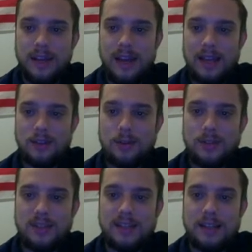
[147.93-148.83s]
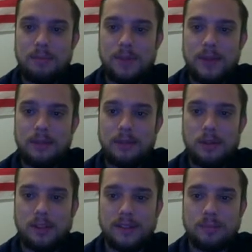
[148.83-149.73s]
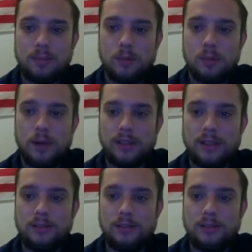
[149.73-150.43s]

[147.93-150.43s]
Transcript: and do the same thing. Click this blue button.